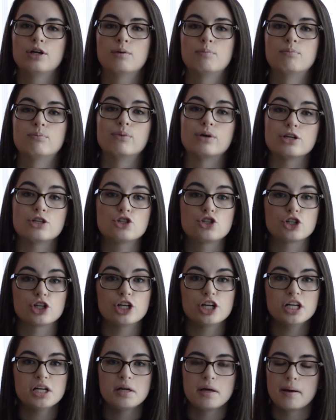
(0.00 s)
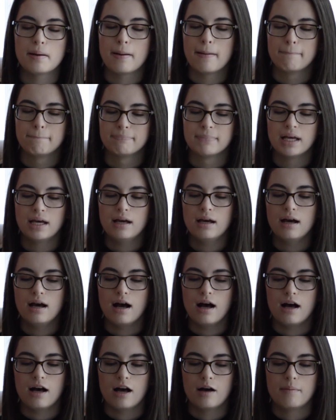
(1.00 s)
moisture,
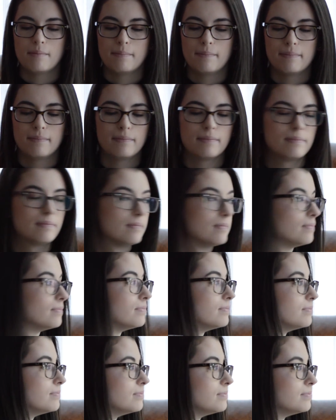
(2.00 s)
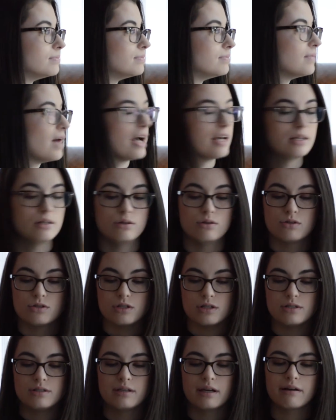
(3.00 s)
I used
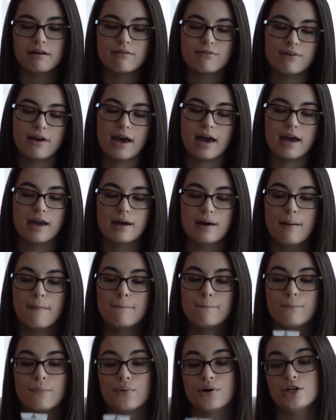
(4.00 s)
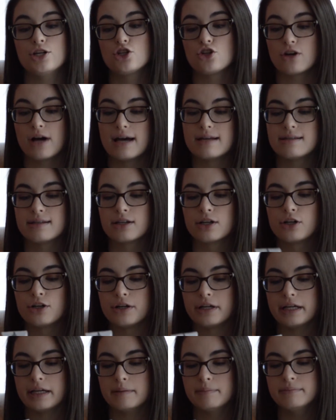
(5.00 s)
CeraVe Moisturizing
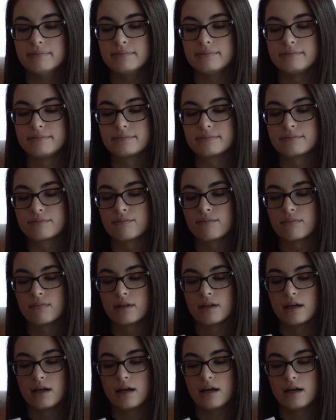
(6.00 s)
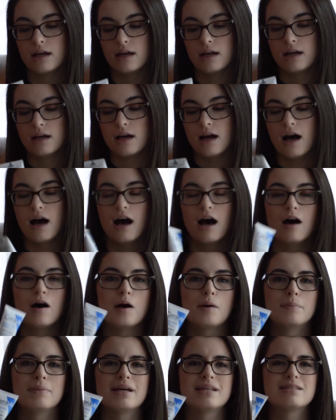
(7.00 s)
Cream.
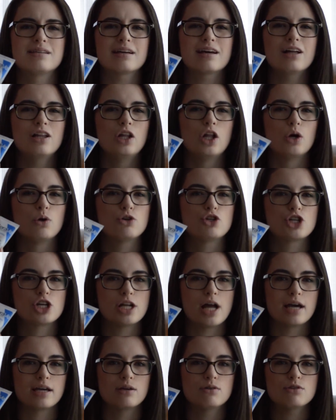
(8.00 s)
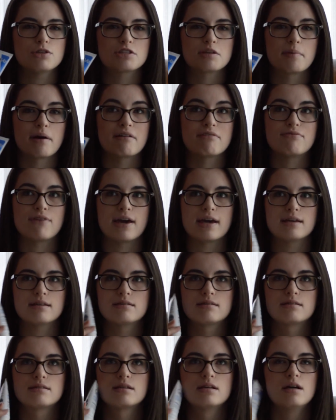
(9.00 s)
It's like a lotion. I use this on my
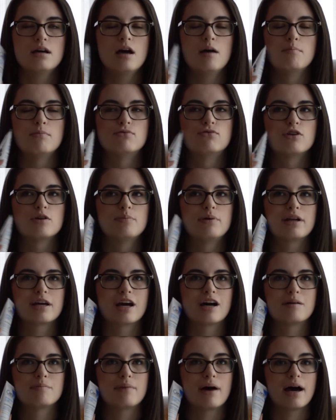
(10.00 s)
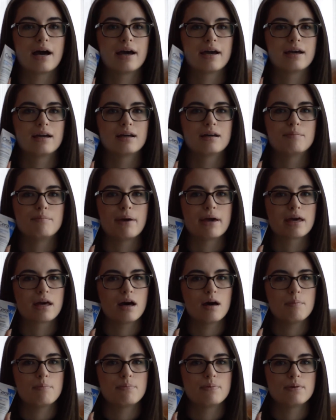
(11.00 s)
face before putting on my
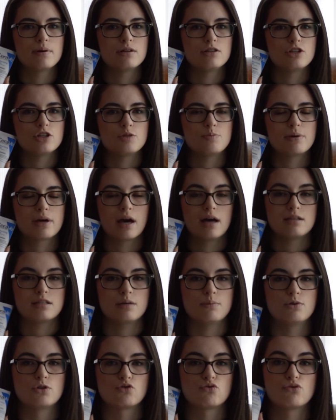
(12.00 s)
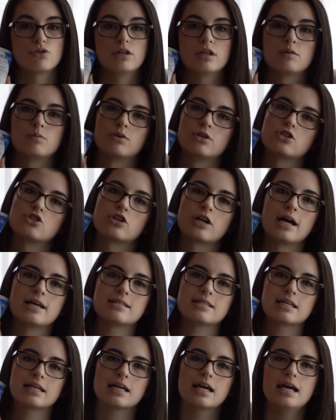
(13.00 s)
makeup just because it was really
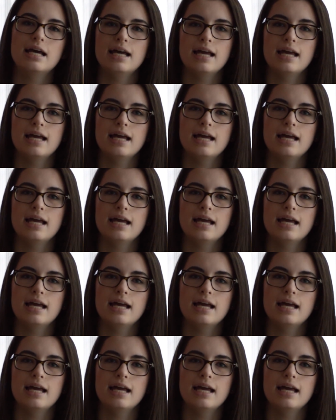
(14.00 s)
moisturizing,